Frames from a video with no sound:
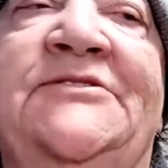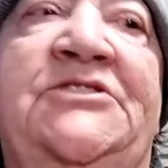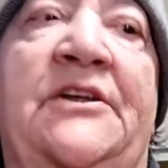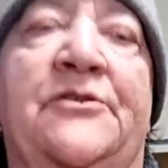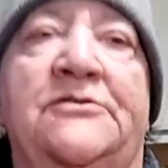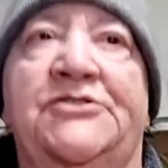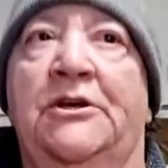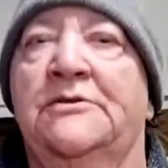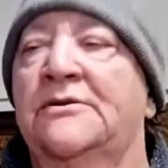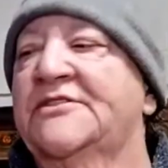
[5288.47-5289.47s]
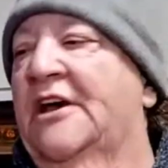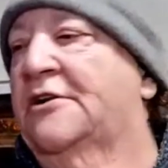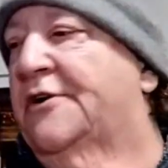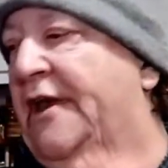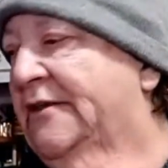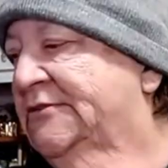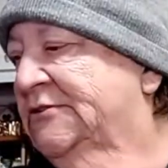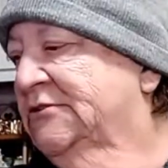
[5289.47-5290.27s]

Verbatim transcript: another sale on Saturday,